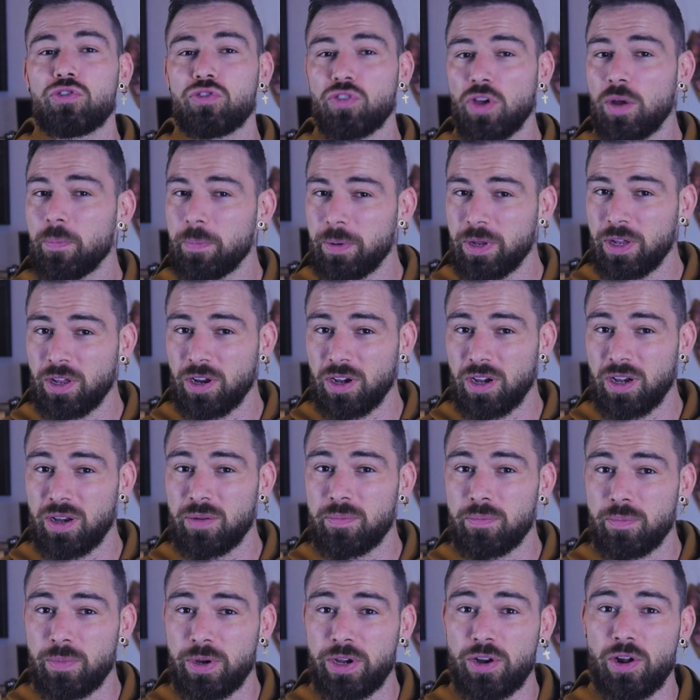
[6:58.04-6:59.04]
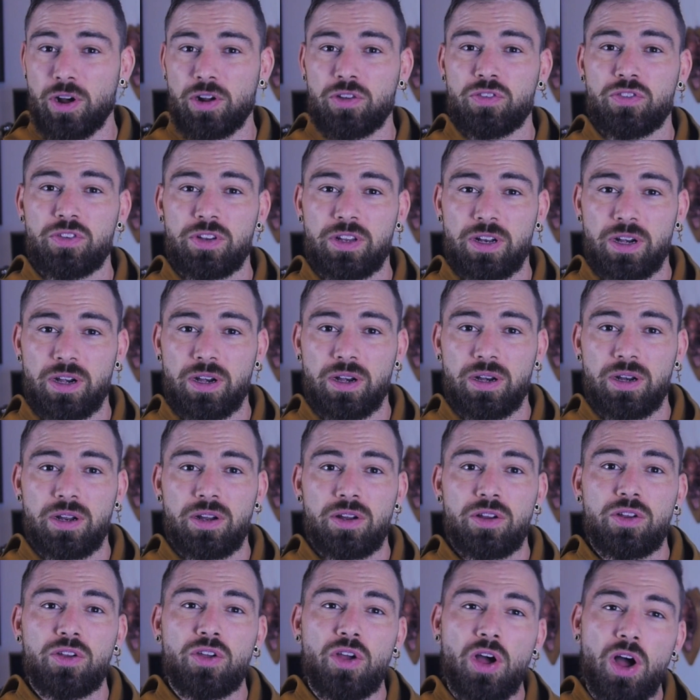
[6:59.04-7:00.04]
Topical minoxidil,
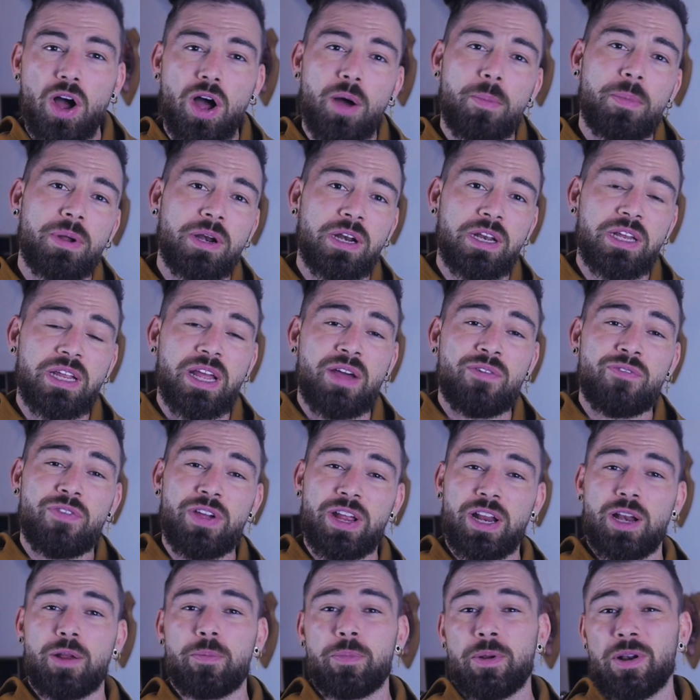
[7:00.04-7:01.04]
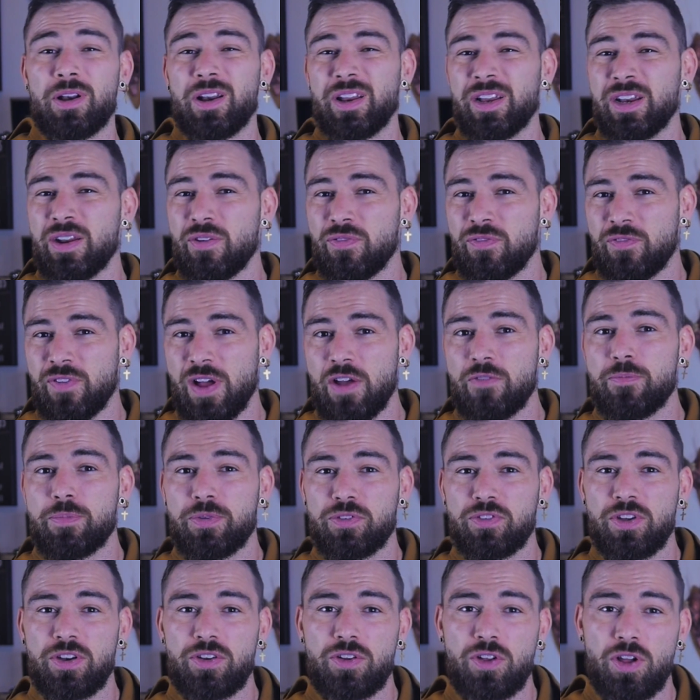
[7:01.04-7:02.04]
commonly available in a five
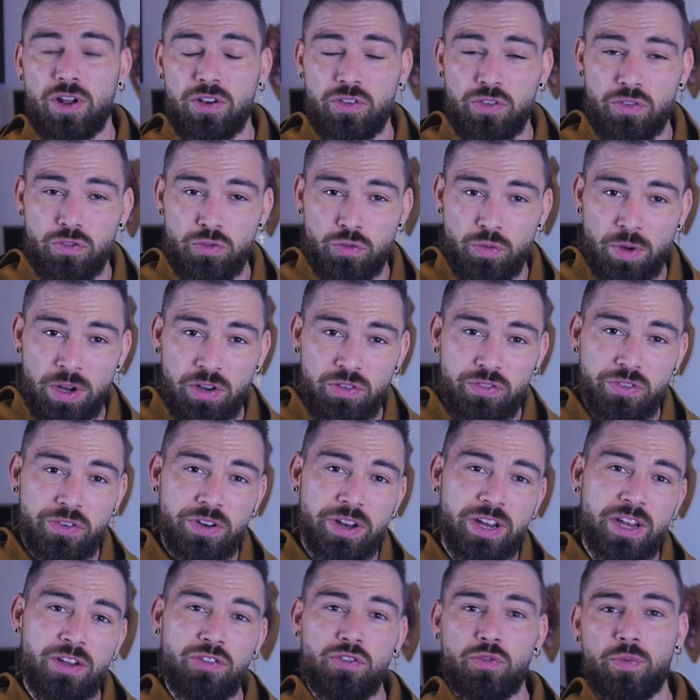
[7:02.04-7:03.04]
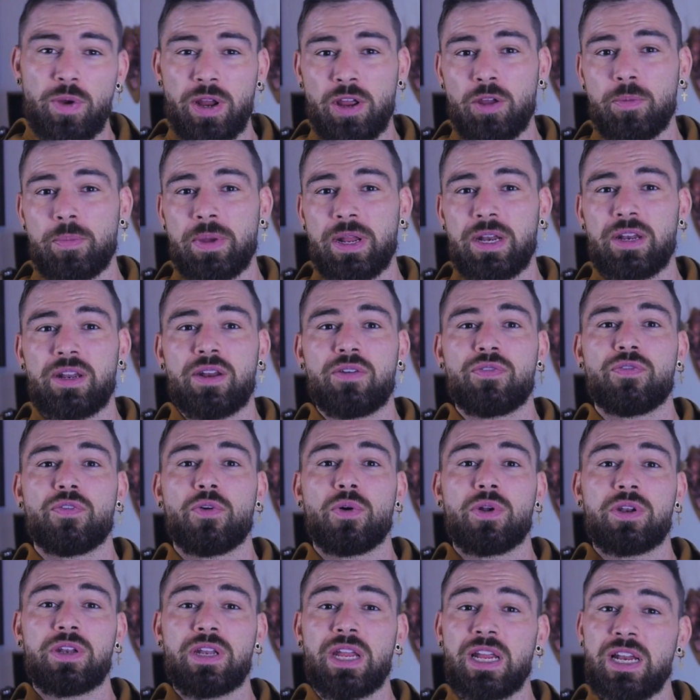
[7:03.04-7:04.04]
percent concentration, is recommended
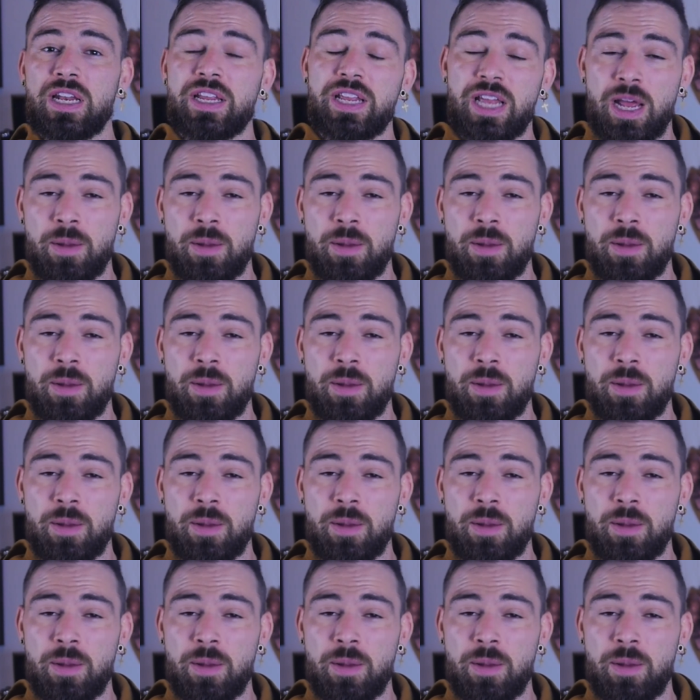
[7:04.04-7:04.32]
for daily